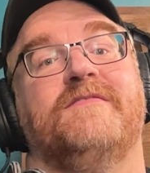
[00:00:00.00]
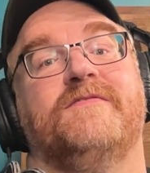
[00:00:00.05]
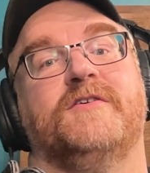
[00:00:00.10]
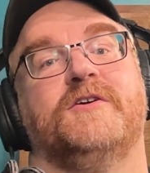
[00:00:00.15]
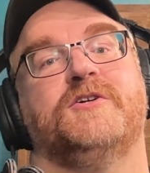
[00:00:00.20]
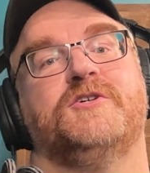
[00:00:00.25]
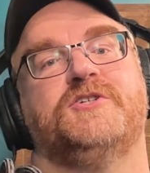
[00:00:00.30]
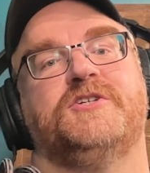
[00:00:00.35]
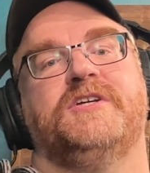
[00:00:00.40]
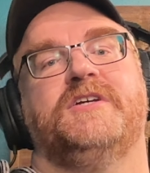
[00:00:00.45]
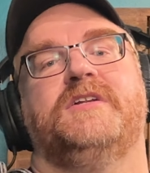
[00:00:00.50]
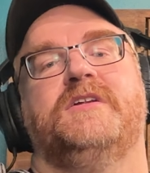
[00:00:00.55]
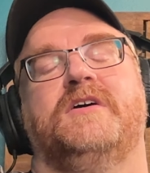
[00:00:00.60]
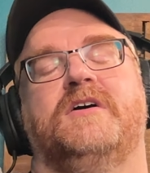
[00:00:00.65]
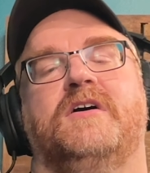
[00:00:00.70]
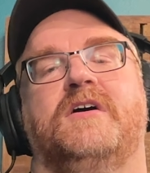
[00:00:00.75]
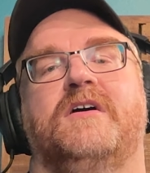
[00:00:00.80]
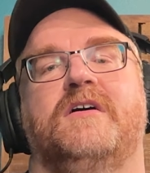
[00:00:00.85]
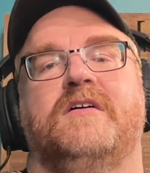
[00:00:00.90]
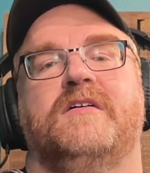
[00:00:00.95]
version
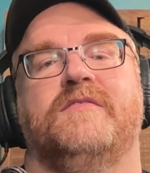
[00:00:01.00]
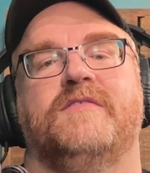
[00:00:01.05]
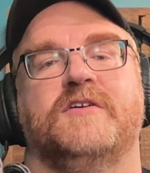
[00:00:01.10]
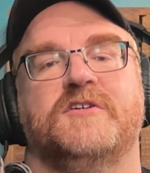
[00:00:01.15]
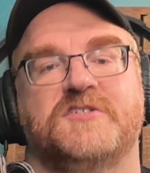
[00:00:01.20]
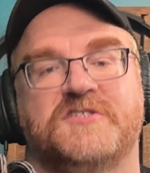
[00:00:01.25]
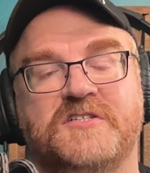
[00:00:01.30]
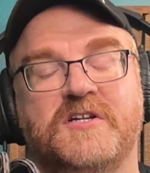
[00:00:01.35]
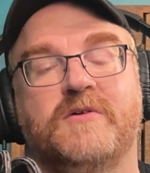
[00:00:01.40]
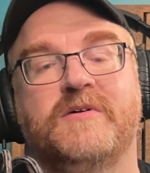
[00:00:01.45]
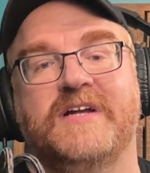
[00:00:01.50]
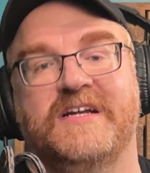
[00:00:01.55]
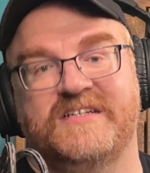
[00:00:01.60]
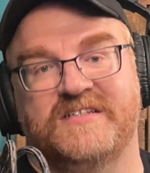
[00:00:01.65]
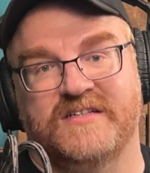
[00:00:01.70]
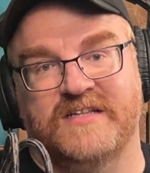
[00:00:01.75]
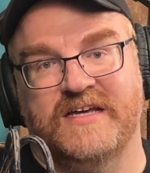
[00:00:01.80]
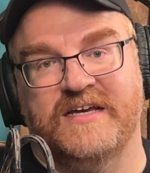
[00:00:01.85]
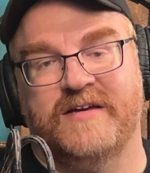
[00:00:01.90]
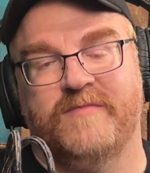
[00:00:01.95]
of our Snow Day
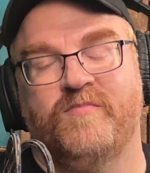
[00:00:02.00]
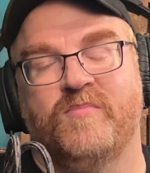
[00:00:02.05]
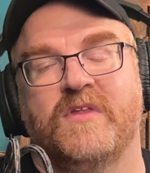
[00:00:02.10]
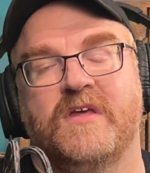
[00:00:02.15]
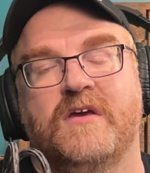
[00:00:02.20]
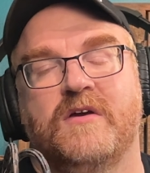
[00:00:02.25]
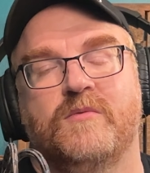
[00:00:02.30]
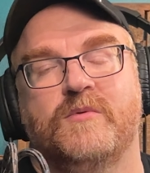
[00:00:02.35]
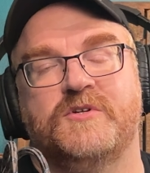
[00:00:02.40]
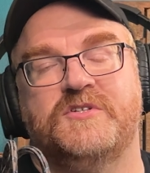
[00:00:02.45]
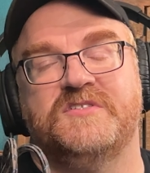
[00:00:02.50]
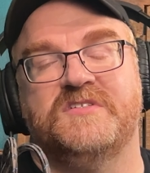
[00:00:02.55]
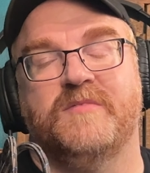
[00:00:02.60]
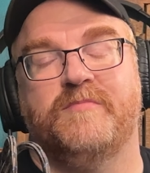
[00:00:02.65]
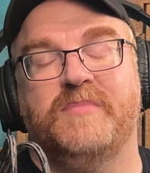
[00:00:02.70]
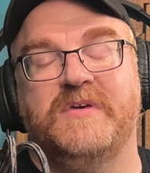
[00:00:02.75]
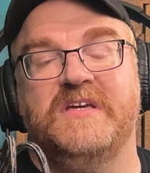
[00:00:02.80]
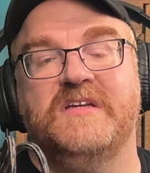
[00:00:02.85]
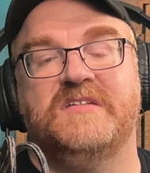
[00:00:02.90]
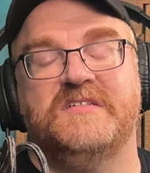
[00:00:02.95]
delay, which is a
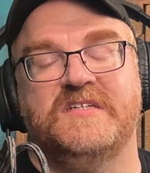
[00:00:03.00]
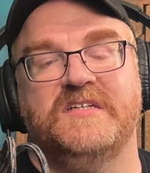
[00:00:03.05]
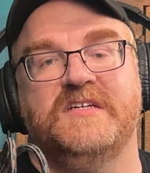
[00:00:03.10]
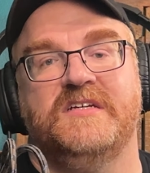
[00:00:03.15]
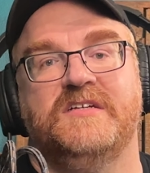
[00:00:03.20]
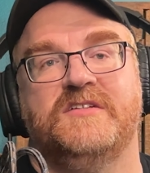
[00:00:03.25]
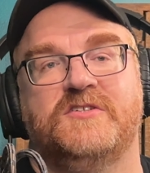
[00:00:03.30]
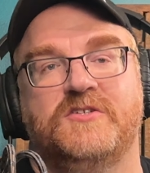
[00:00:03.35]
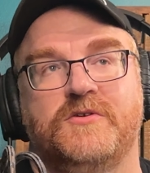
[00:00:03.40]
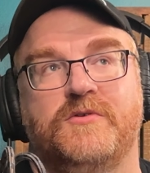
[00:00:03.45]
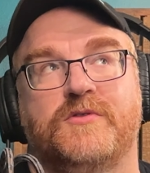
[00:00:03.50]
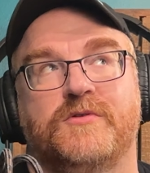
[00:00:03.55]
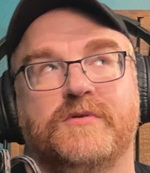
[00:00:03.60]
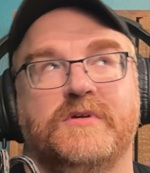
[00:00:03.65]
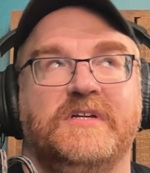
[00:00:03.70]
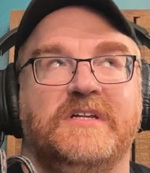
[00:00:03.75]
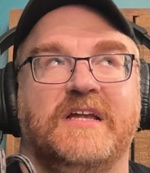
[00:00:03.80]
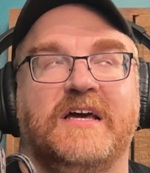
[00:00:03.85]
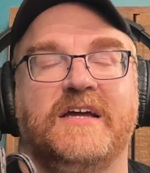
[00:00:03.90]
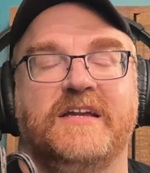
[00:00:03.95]

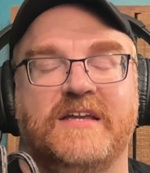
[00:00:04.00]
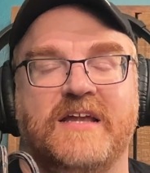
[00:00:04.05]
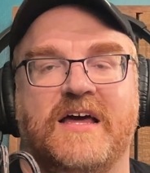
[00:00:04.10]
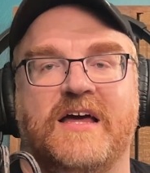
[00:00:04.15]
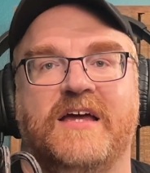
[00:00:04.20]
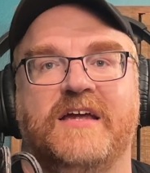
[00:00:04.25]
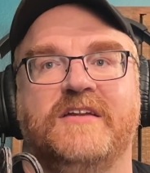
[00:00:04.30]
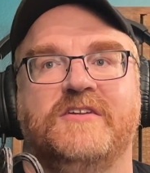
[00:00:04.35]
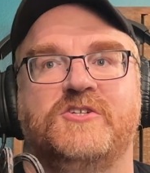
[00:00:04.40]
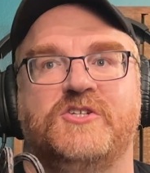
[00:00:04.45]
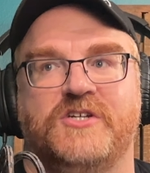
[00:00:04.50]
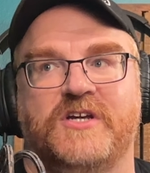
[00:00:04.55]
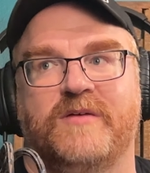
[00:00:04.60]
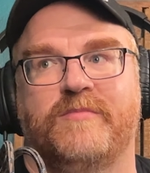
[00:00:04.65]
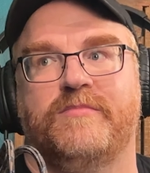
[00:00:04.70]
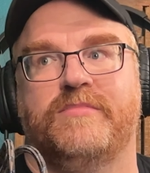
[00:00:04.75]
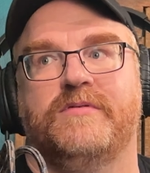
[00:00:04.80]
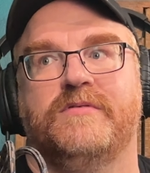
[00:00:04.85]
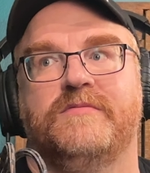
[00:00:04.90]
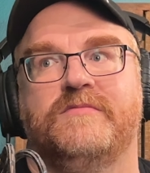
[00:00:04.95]
PT2399
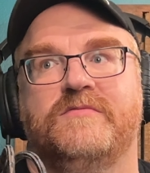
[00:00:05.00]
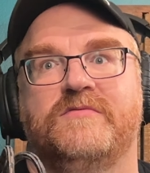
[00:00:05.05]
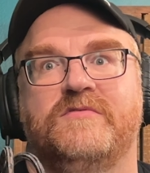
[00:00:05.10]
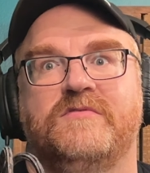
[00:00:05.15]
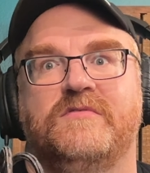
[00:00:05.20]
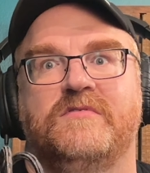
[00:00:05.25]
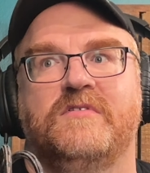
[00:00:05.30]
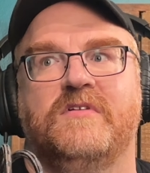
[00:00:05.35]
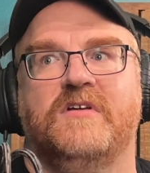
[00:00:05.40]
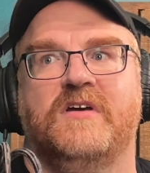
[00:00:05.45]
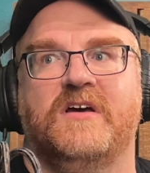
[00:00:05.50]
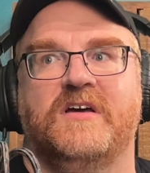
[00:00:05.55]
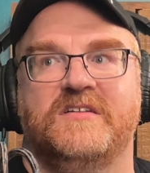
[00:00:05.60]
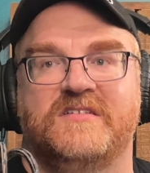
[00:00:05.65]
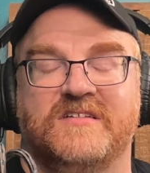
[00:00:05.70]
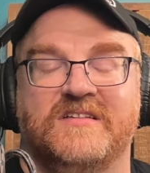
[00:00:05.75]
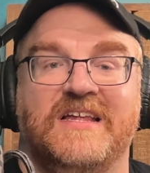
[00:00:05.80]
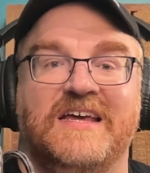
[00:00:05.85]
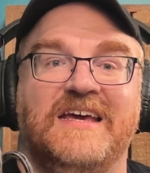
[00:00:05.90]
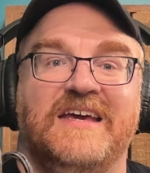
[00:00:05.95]
chip
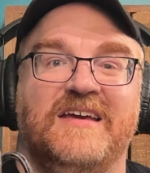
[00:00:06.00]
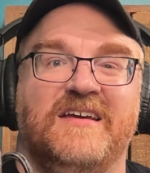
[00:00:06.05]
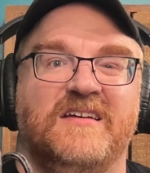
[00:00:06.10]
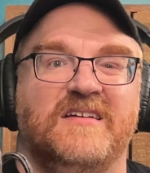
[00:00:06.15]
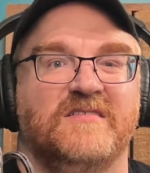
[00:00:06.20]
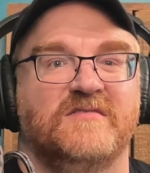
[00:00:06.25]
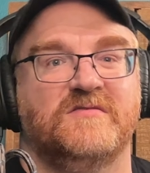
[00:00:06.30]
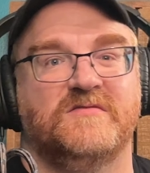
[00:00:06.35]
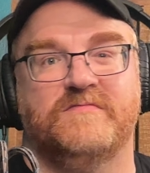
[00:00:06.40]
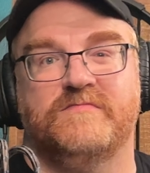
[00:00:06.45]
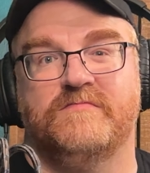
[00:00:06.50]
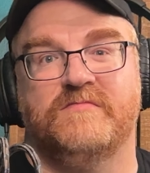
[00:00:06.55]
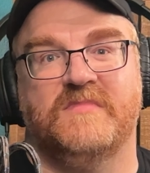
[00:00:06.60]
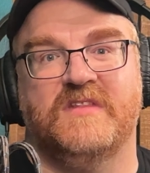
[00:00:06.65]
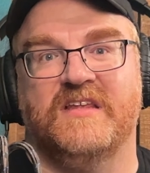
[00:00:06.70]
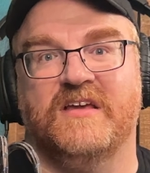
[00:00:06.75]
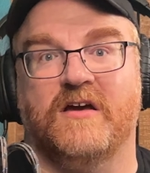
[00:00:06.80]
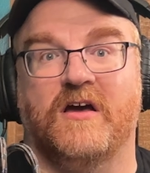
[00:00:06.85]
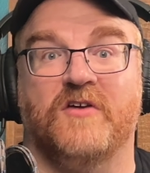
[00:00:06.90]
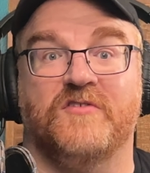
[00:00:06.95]
delay,
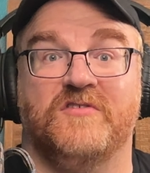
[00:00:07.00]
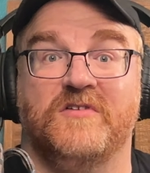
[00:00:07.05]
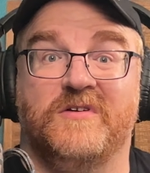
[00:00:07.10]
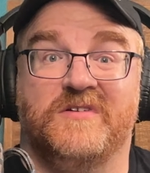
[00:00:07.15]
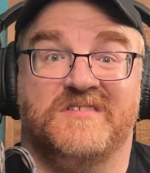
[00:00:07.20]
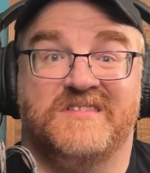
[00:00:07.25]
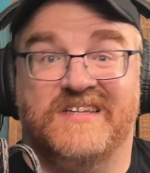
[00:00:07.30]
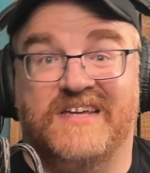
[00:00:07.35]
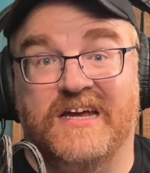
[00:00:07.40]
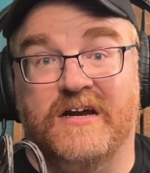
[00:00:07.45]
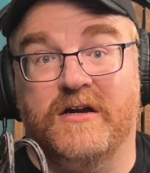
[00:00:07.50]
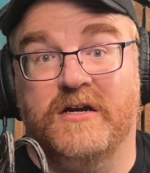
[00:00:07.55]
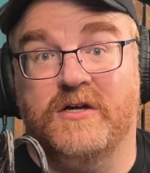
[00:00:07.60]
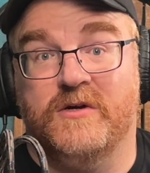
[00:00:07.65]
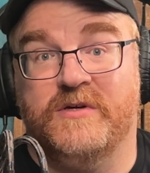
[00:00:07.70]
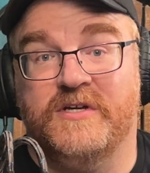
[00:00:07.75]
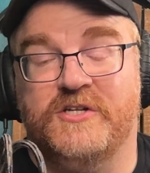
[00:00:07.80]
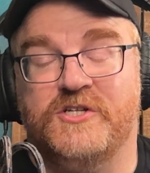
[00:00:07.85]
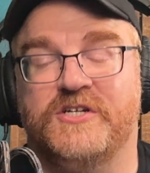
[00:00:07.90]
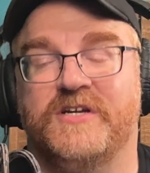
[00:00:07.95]
also known as the
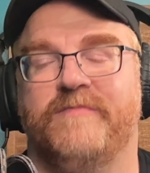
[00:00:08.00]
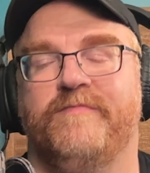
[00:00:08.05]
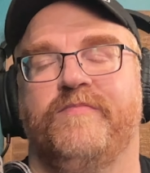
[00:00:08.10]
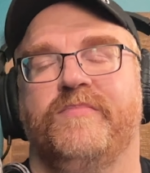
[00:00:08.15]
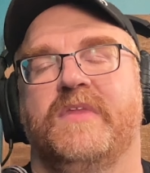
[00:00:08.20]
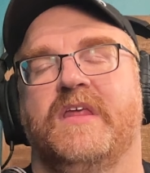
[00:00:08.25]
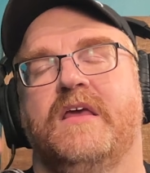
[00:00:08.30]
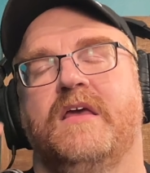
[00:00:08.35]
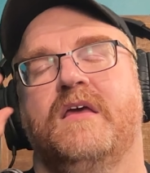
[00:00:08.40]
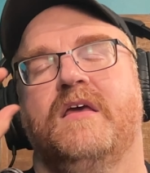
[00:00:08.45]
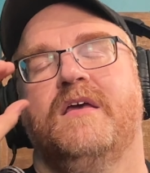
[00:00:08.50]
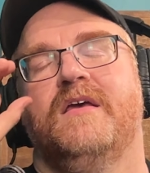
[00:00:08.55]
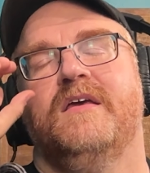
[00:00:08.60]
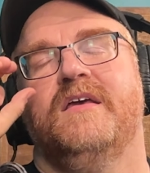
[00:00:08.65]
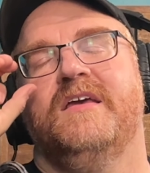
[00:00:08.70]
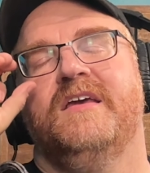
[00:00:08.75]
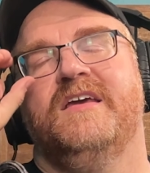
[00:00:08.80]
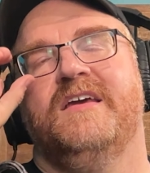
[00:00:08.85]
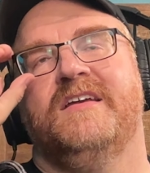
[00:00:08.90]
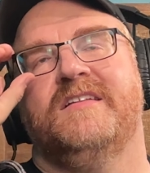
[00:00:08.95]
karaoke chip.
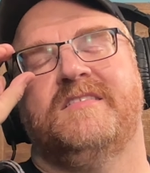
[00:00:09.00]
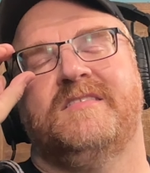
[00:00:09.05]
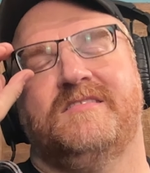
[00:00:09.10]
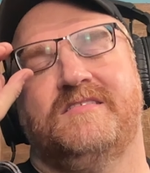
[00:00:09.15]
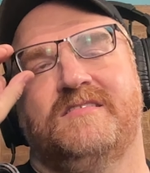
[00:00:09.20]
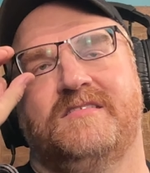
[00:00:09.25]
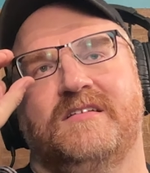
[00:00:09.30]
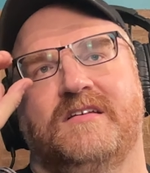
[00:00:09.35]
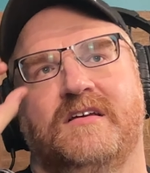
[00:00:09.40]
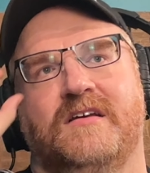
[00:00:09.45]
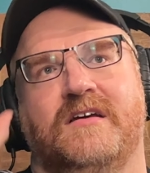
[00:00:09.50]
It's